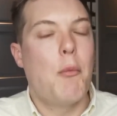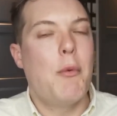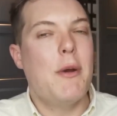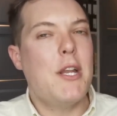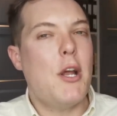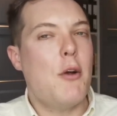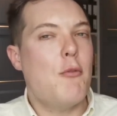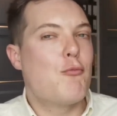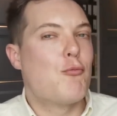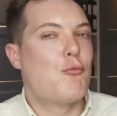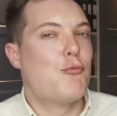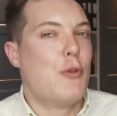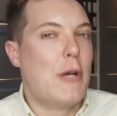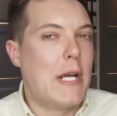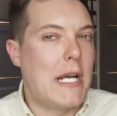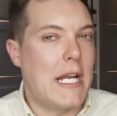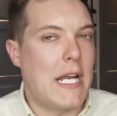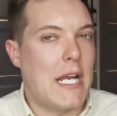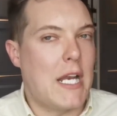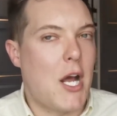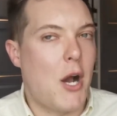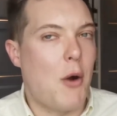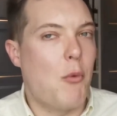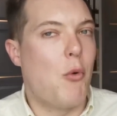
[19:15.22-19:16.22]
we don't
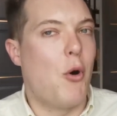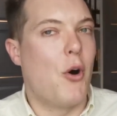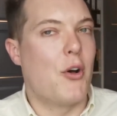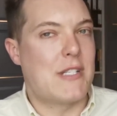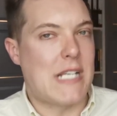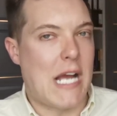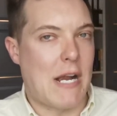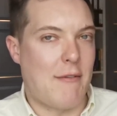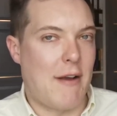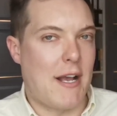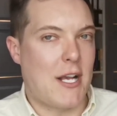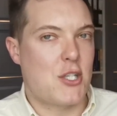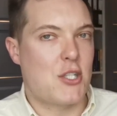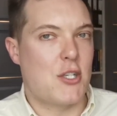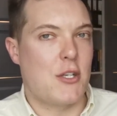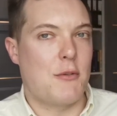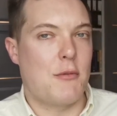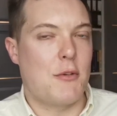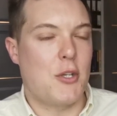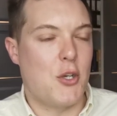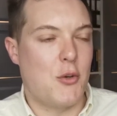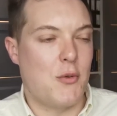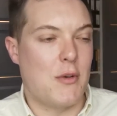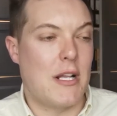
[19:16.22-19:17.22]
really know what
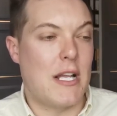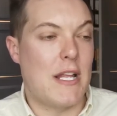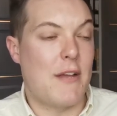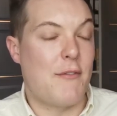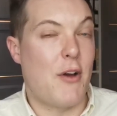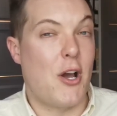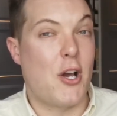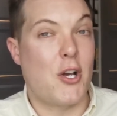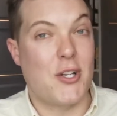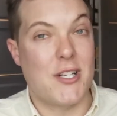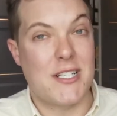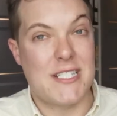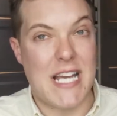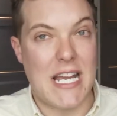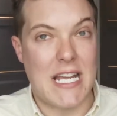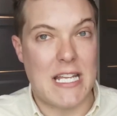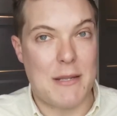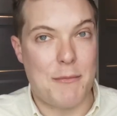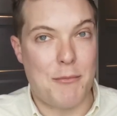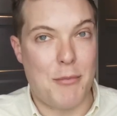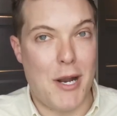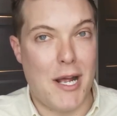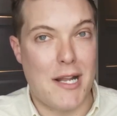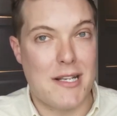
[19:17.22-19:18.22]
direction Unilever are going to
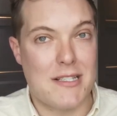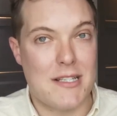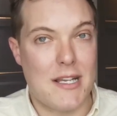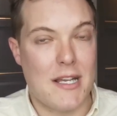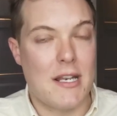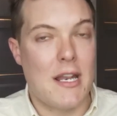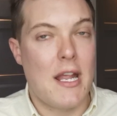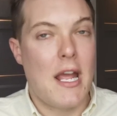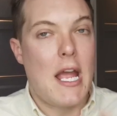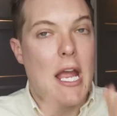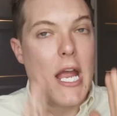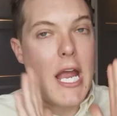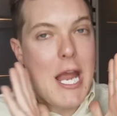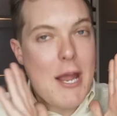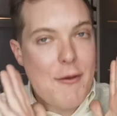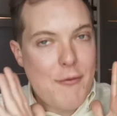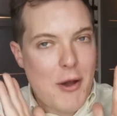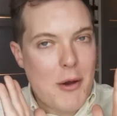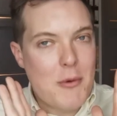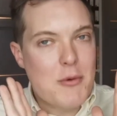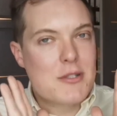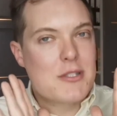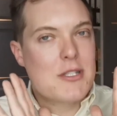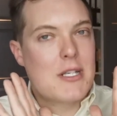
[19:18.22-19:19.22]
take the brand in.
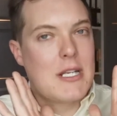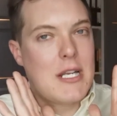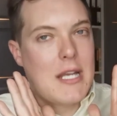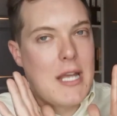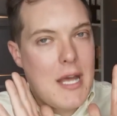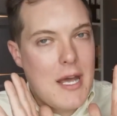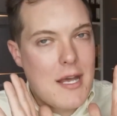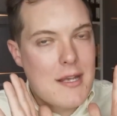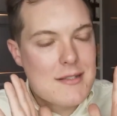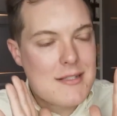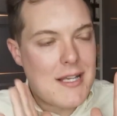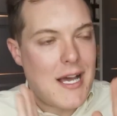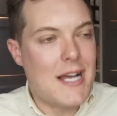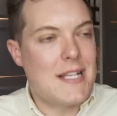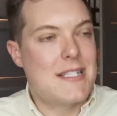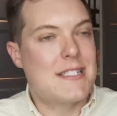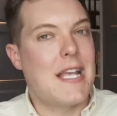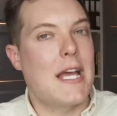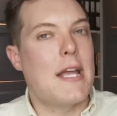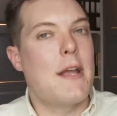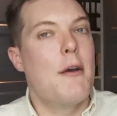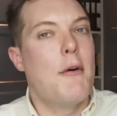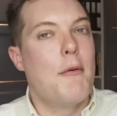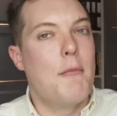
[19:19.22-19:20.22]
If I was going to guess, I'd
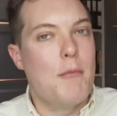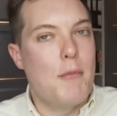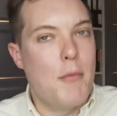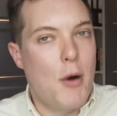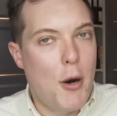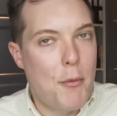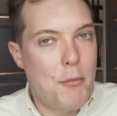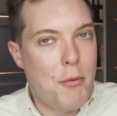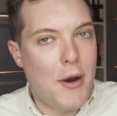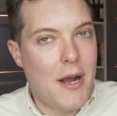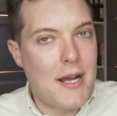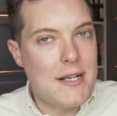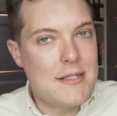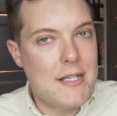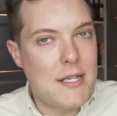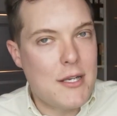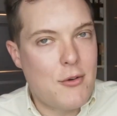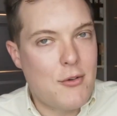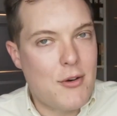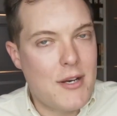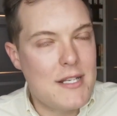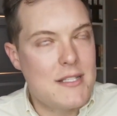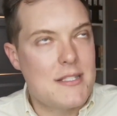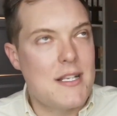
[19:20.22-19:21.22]
say more price
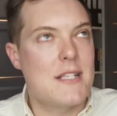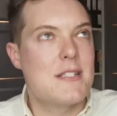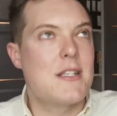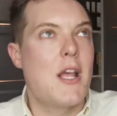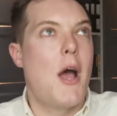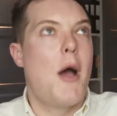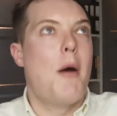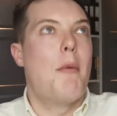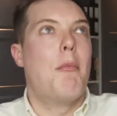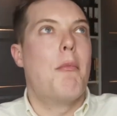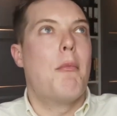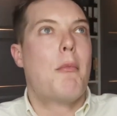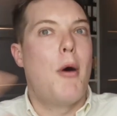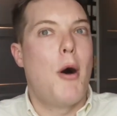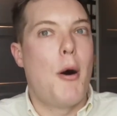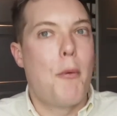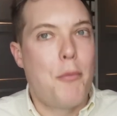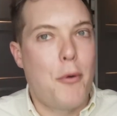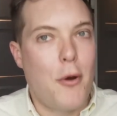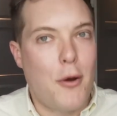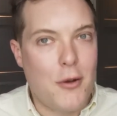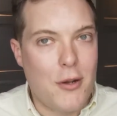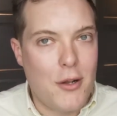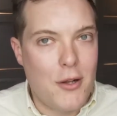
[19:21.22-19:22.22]
increases,
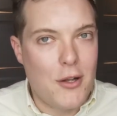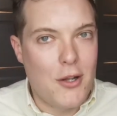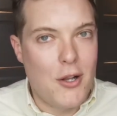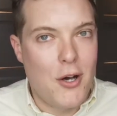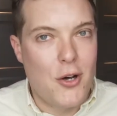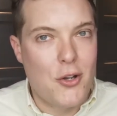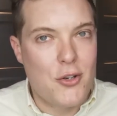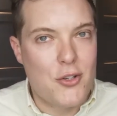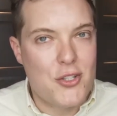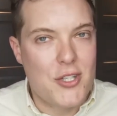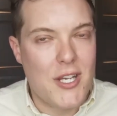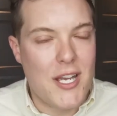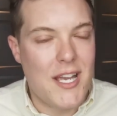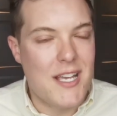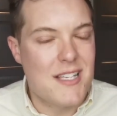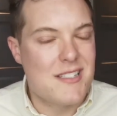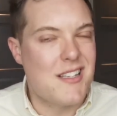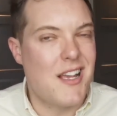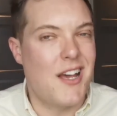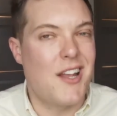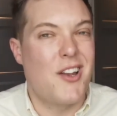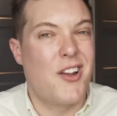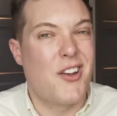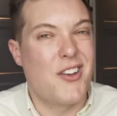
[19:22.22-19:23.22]
more product
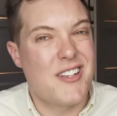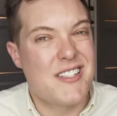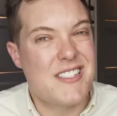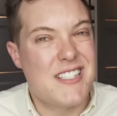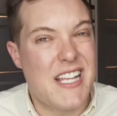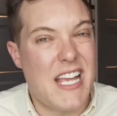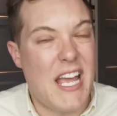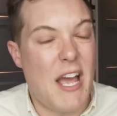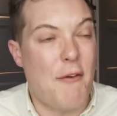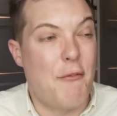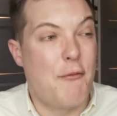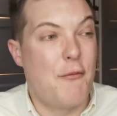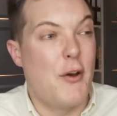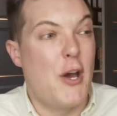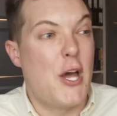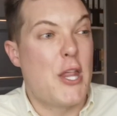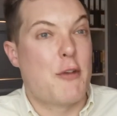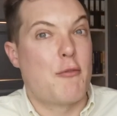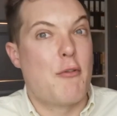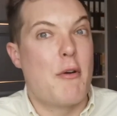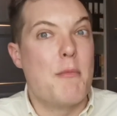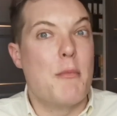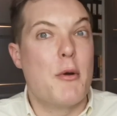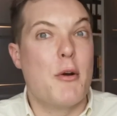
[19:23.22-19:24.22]
launches, and honestly, a
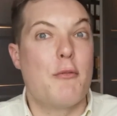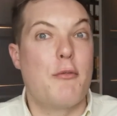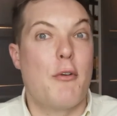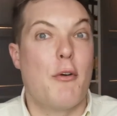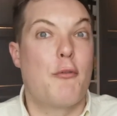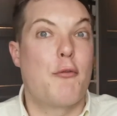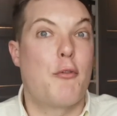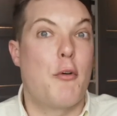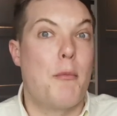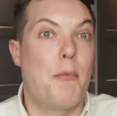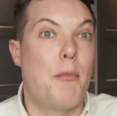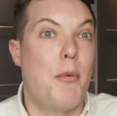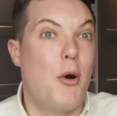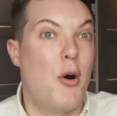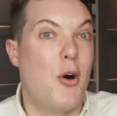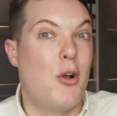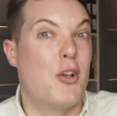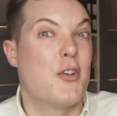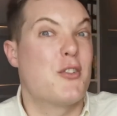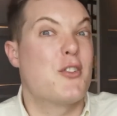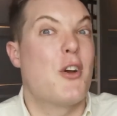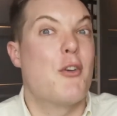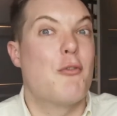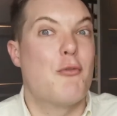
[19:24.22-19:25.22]
further removal from
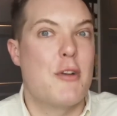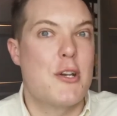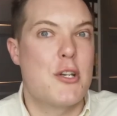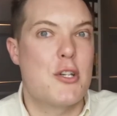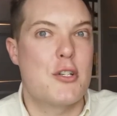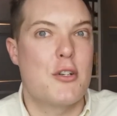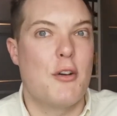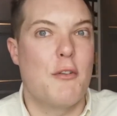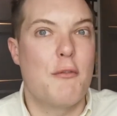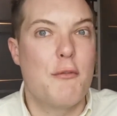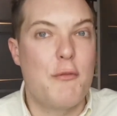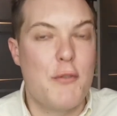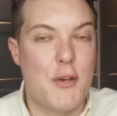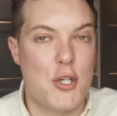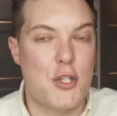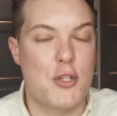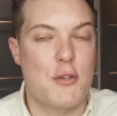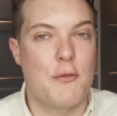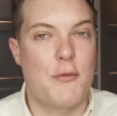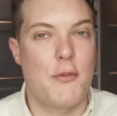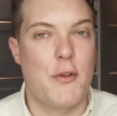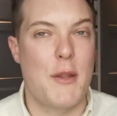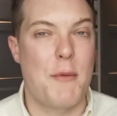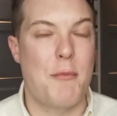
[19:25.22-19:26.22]
Paula's original
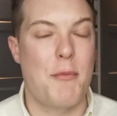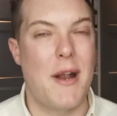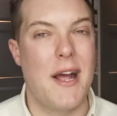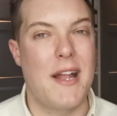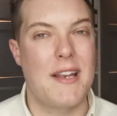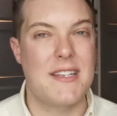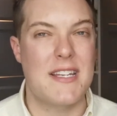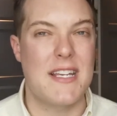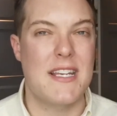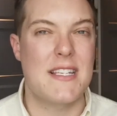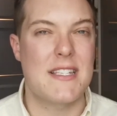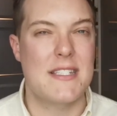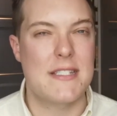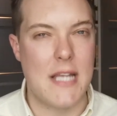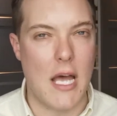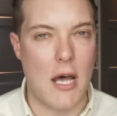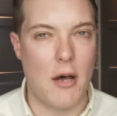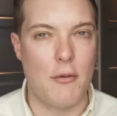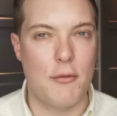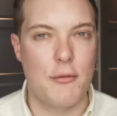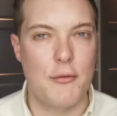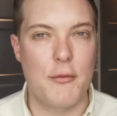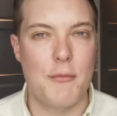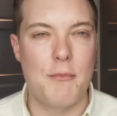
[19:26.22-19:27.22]
vision for the brand
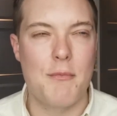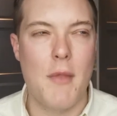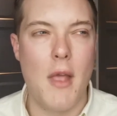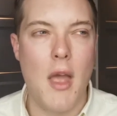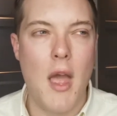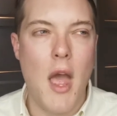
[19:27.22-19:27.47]
itself.